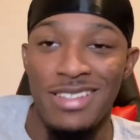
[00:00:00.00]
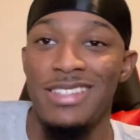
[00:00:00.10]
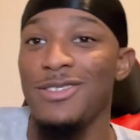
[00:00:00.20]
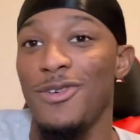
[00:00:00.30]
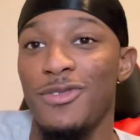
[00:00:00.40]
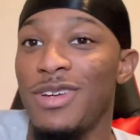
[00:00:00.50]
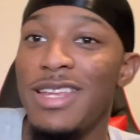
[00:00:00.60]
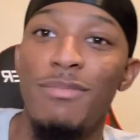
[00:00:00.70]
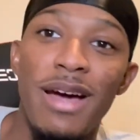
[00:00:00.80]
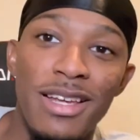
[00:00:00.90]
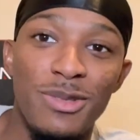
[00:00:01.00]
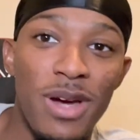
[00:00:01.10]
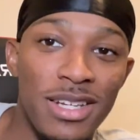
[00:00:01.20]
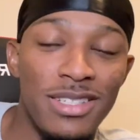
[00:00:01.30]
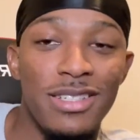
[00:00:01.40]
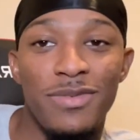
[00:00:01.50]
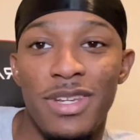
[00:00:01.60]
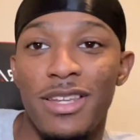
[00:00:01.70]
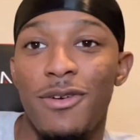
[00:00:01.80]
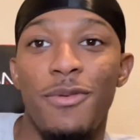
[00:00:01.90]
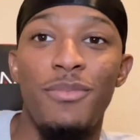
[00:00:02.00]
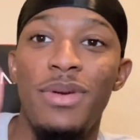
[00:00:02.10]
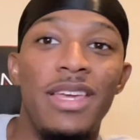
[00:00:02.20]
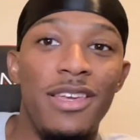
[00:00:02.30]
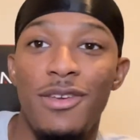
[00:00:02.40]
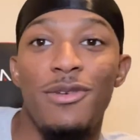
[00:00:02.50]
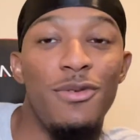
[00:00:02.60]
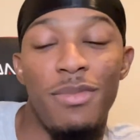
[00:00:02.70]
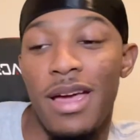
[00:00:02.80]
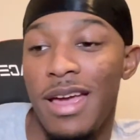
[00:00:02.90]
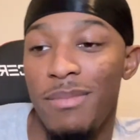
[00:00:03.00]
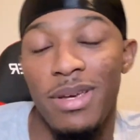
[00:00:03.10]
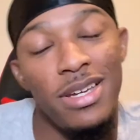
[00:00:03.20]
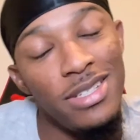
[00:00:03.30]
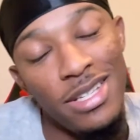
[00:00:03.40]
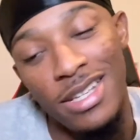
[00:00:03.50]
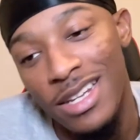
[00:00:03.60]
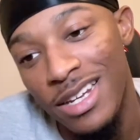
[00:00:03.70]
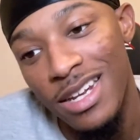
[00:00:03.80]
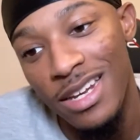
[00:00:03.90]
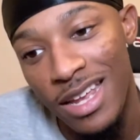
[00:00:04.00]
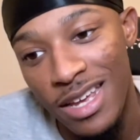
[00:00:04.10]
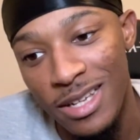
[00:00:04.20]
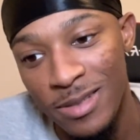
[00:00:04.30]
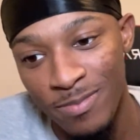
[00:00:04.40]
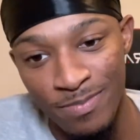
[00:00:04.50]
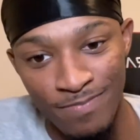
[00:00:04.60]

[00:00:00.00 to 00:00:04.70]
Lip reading: This goes for anybody that's watching this video. Be you, man. Because at the end of the day,